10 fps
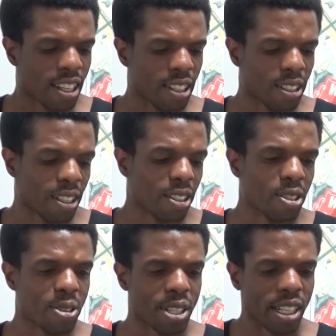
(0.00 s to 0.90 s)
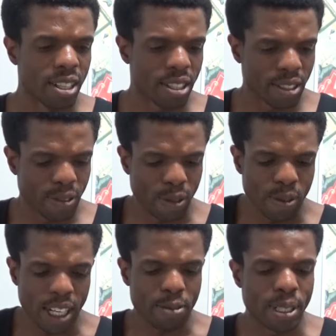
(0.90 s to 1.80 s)
a little thinner from
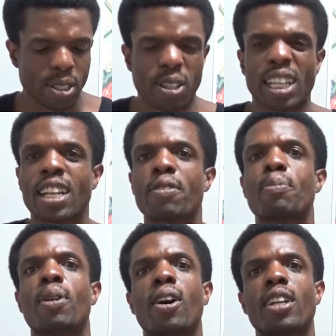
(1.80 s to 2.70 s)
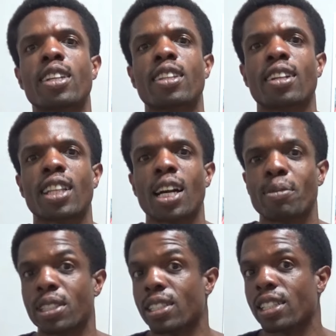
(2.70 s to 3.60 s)
what I've been told. I never bought any of the
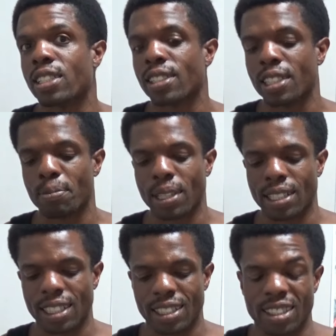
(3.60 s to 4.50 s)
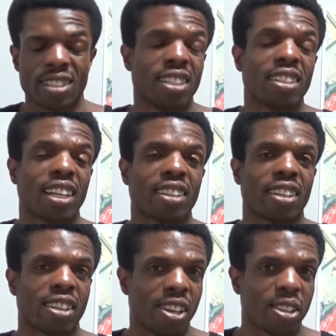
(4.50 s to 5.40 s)
Climas initially because I just didn't like
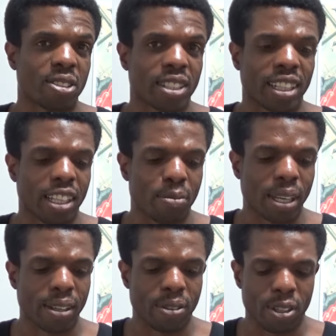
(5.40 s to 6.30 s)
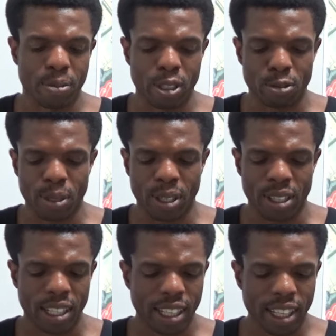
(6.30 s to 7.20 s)
the colors that they made for the most
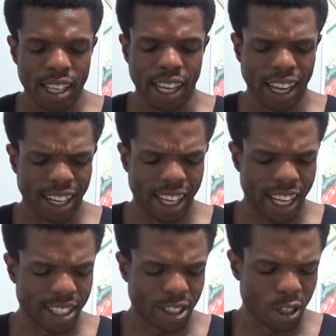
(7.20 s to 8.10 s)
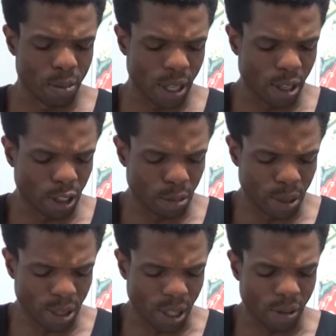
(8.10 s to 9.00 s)
part. And I had so many Ultra
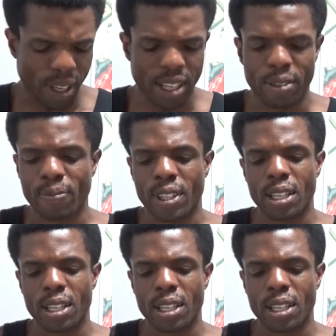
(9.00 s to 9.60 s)
Boosts already.